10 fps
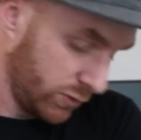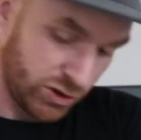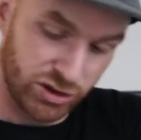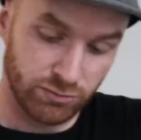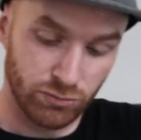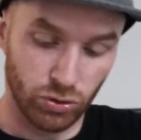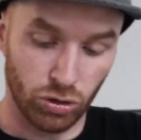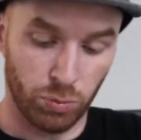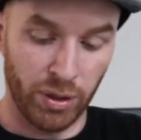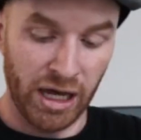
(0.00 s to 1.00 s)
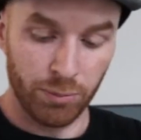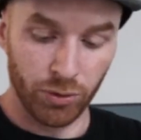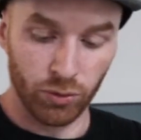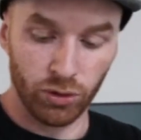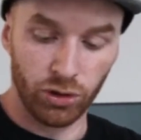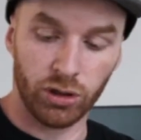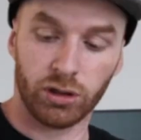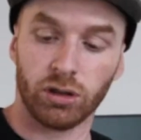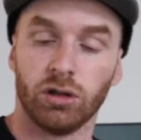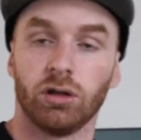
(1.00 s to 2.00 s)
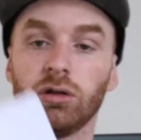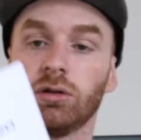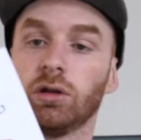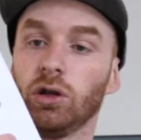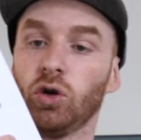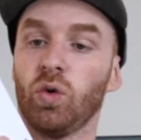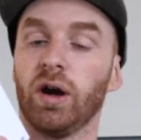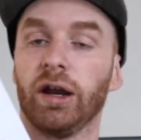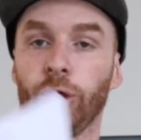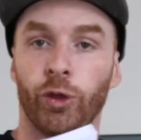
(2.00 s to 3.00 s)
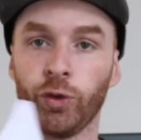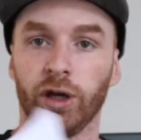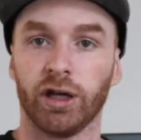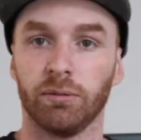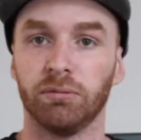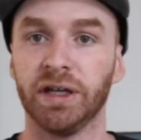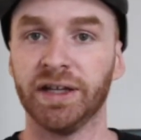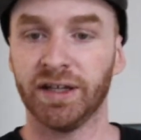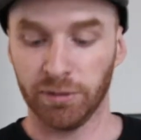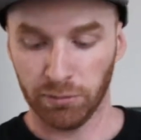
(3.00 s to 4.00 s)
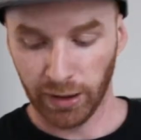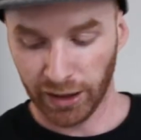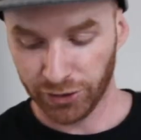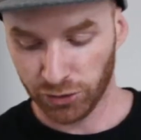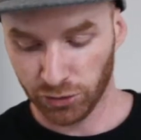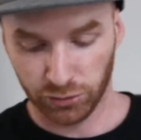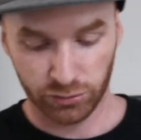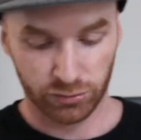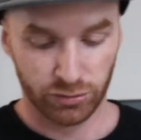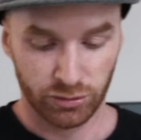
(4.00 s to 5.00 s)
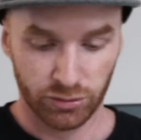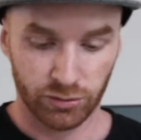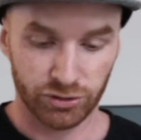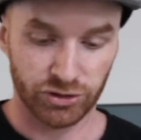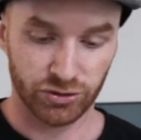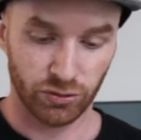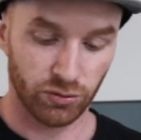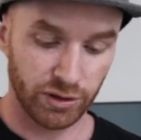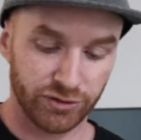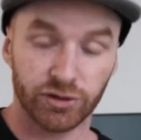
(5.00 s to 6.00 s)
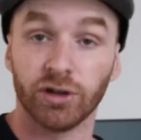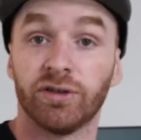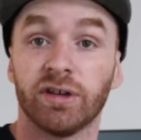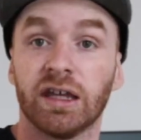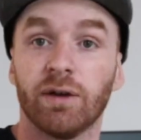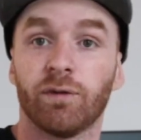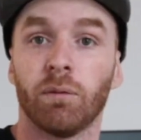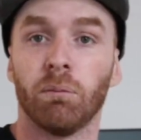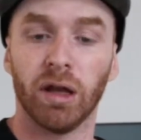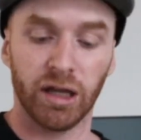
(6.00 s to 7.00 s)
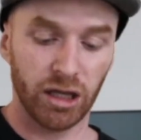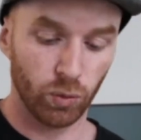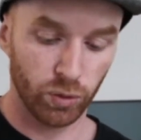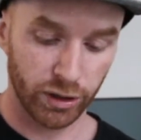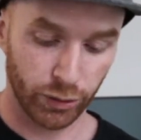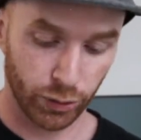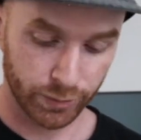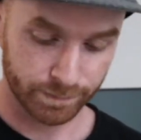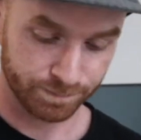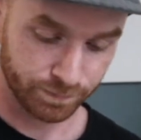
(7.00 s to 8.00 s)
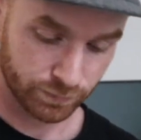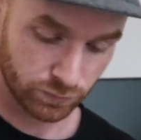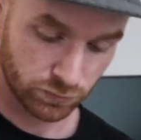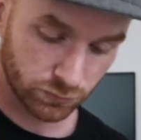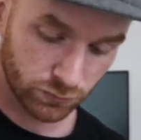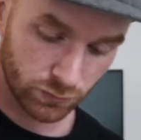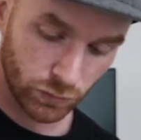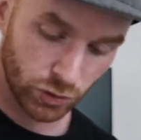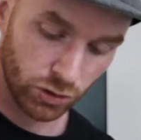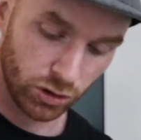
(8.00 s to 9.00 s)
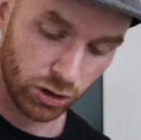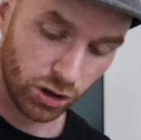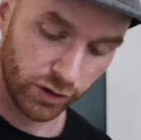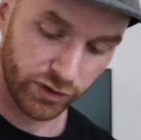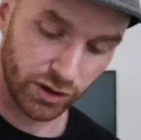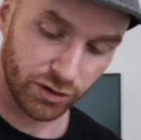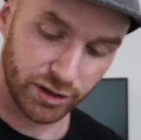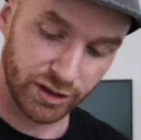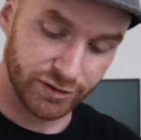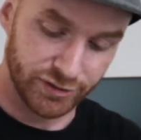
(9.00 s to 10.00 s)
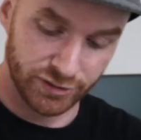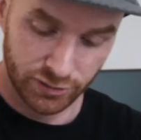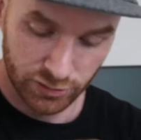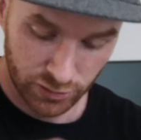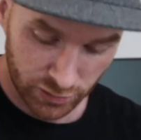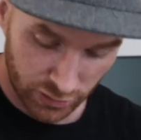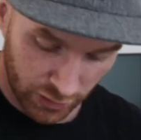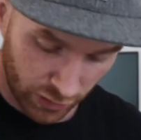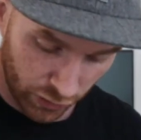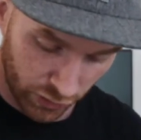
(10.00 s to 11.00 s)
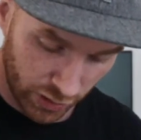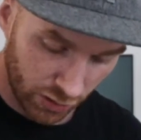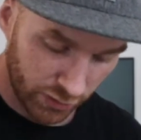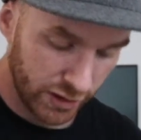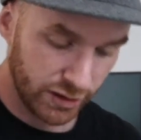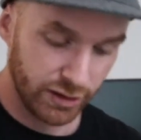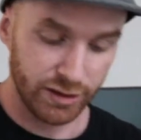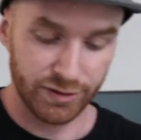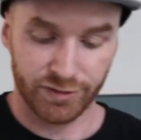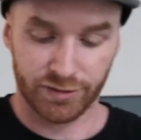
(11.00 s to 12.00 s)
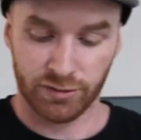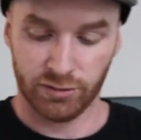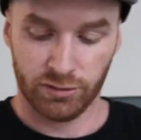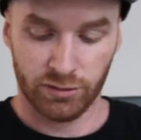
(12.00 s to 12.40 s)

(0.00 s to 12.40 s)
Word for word: some more paperwork, quite a thick meaty manual, which is always good to get familiar with. Oh, there it is. There it is.